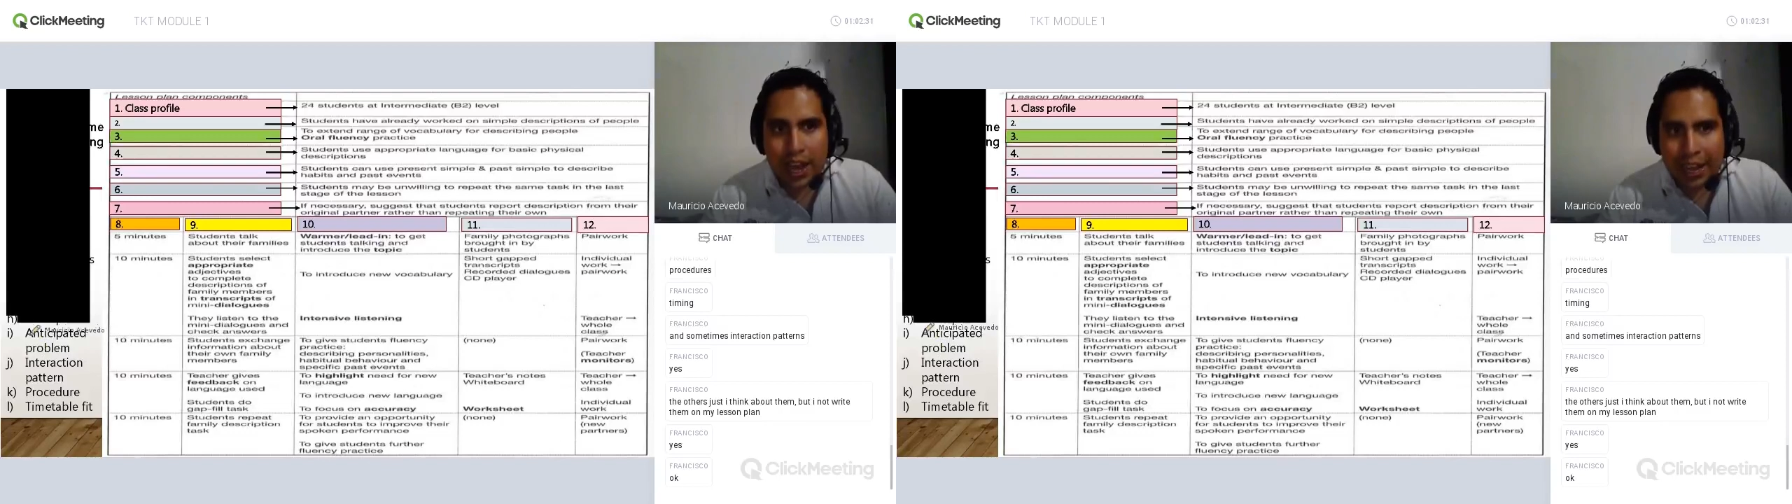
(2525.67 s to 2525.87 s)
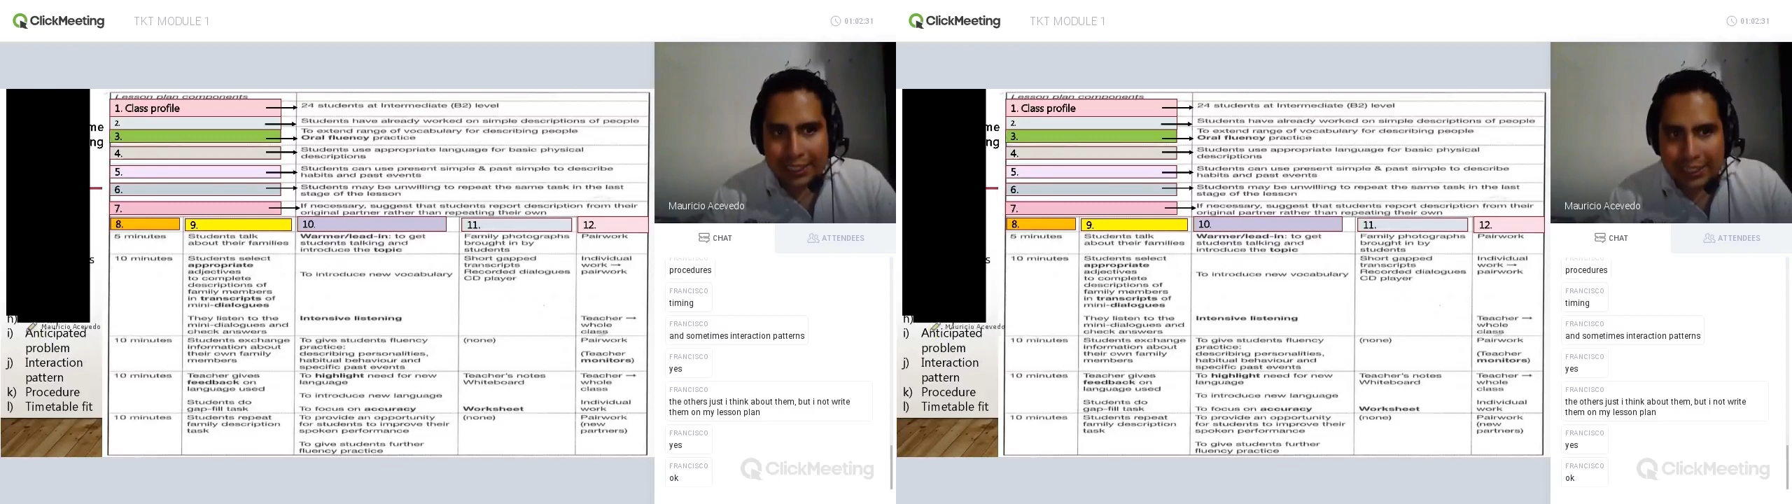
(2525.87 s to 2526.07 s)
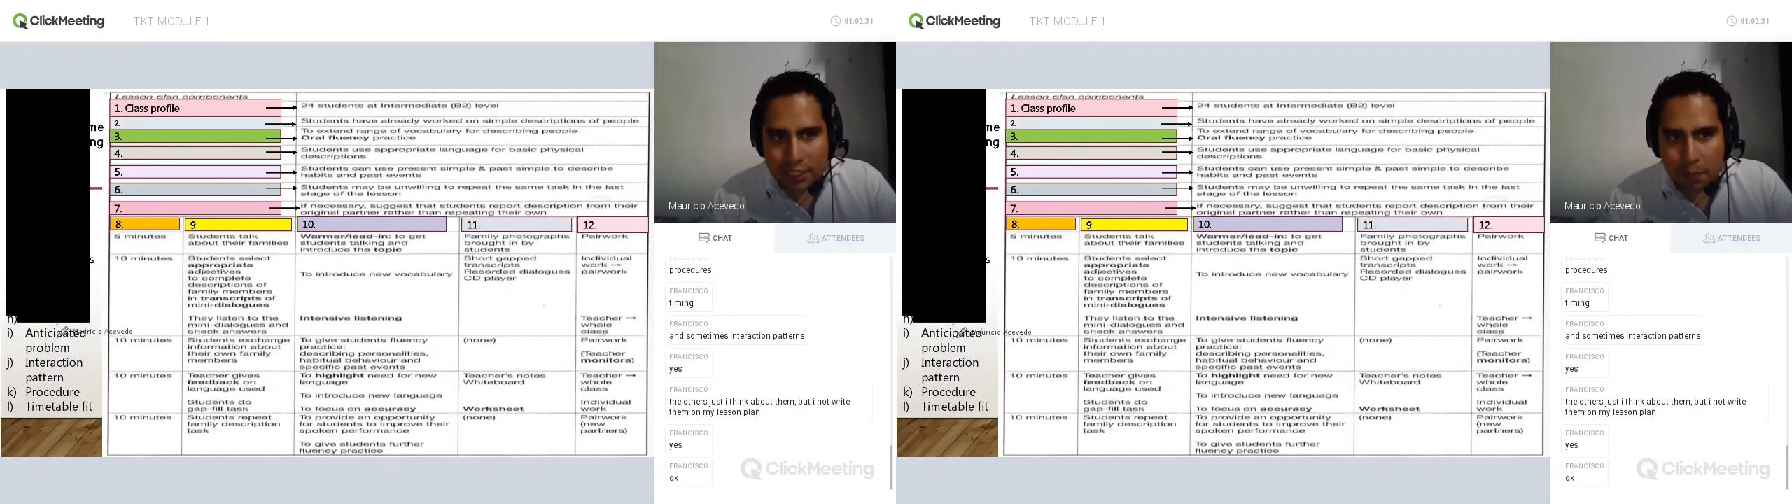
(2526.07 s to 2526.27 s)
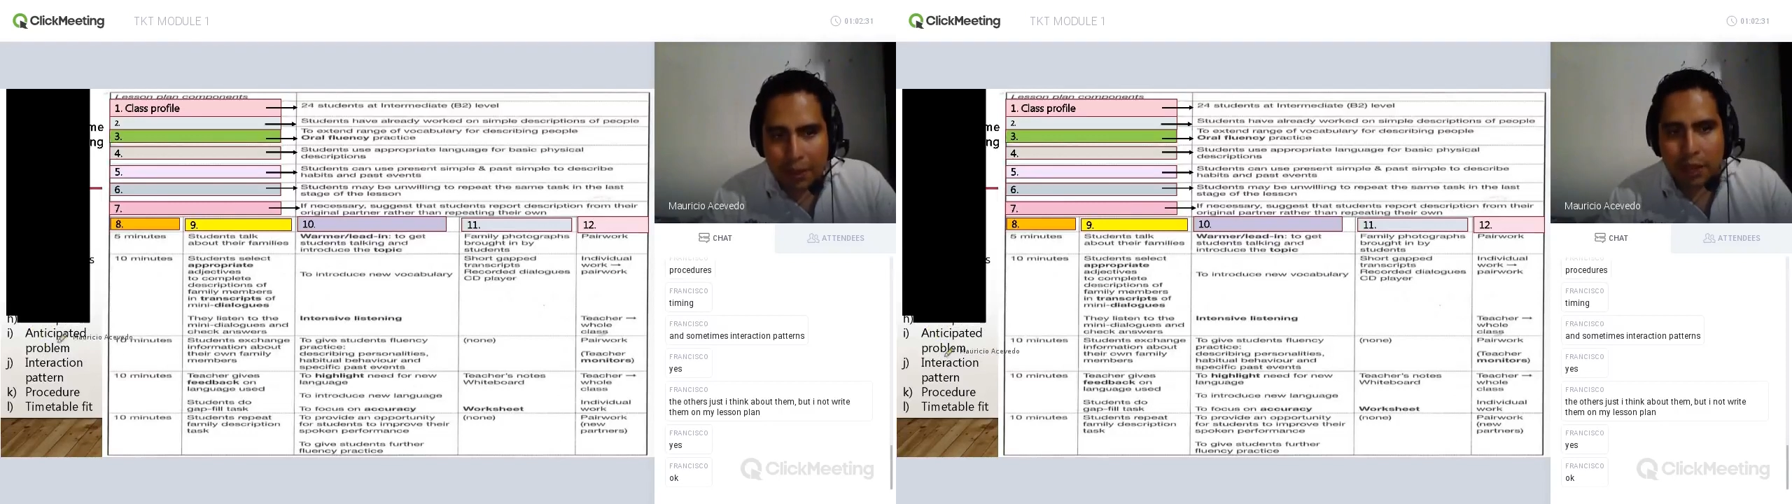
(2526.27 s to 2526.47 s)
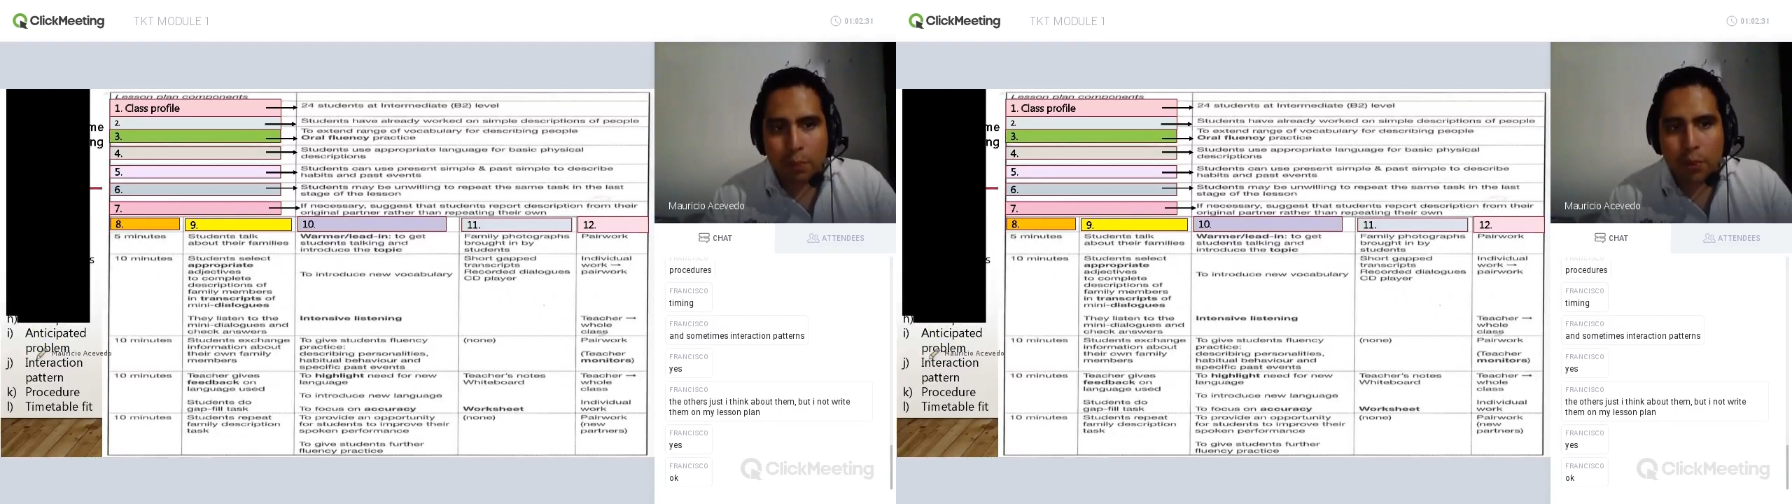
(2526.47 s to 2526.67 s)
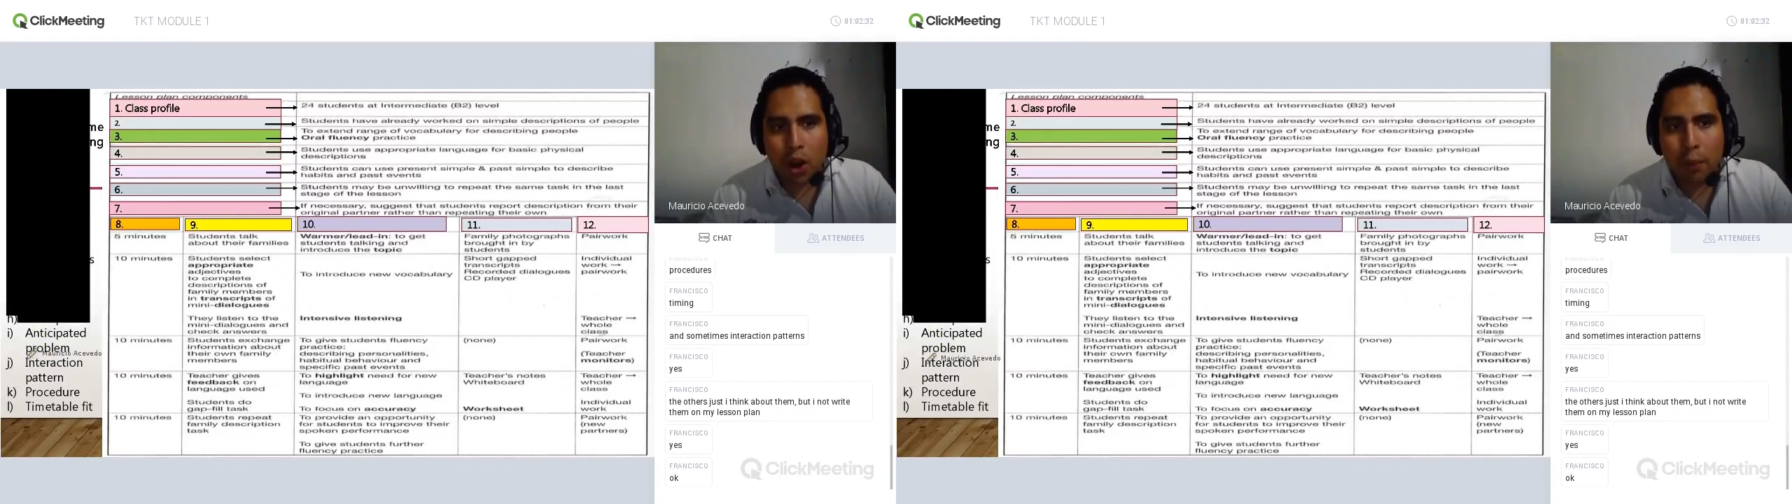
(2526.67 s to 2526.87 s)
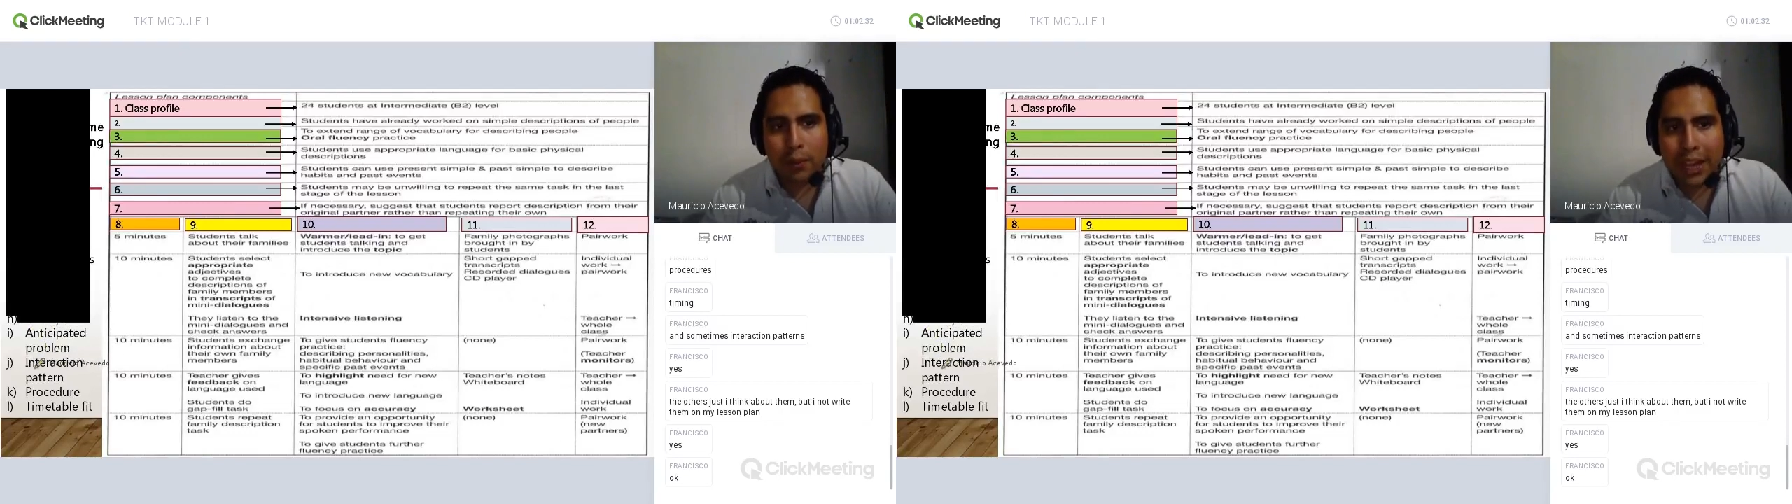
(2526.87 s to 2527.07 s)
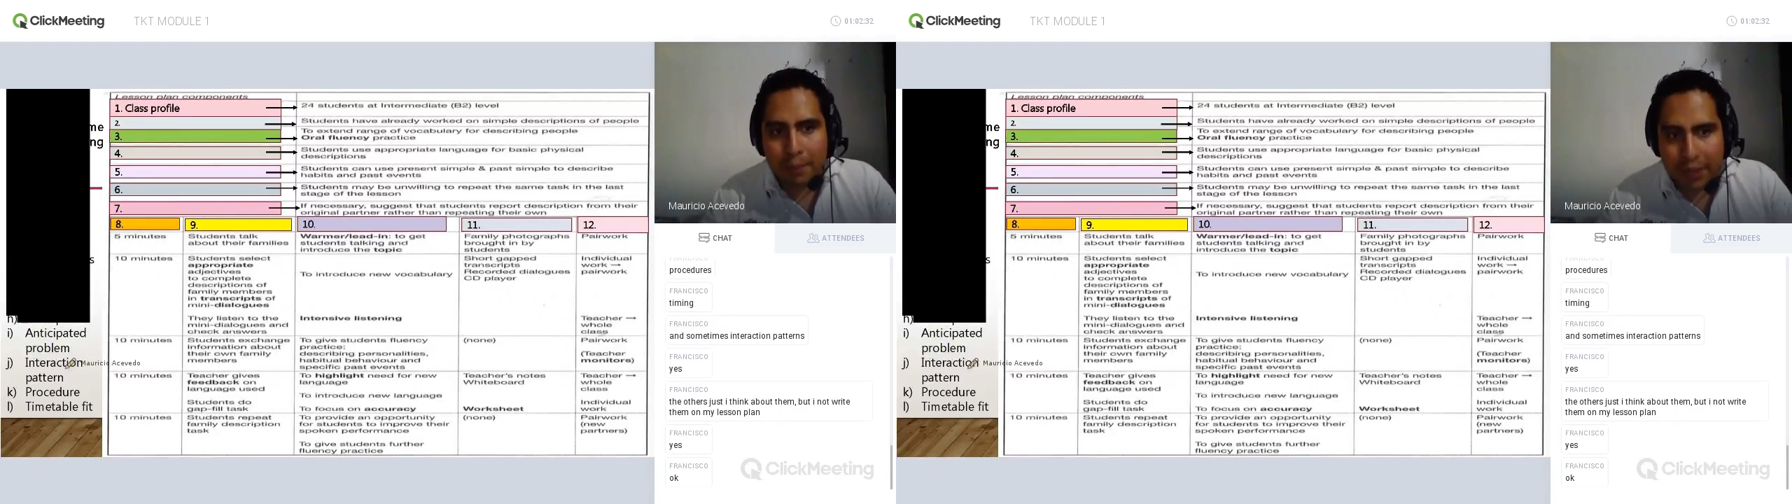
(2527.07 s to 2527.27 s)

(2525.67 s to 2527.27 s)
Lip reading: anticipated problem,